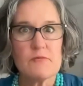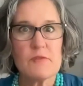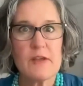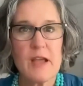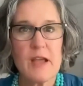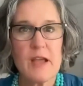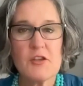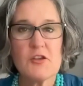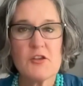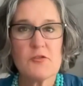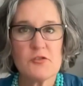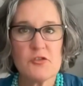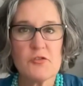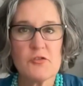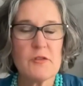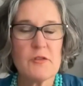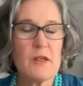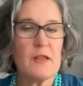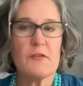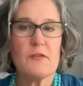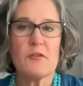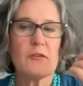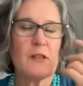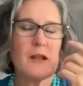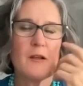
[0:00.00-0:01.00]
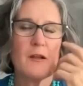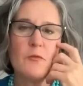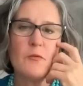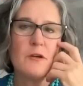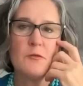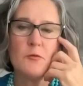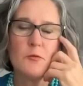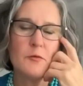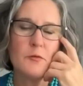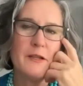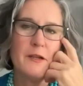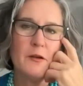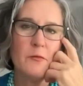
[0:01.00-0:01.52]
can you do? And they're like,
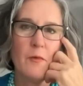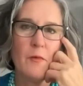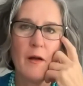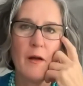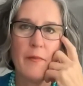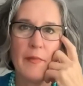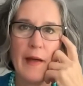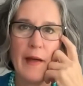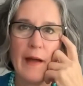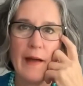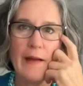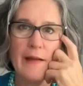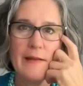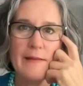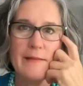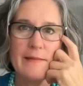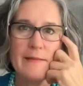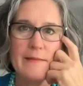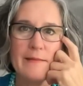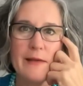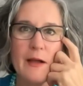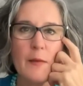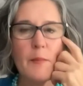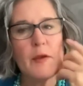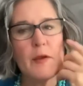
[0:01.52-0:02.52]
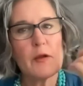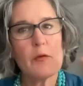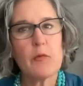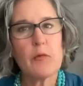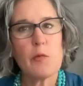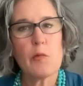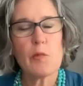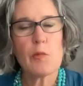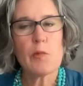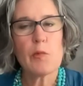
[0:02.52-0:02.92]
well, we don't want that. I'm like,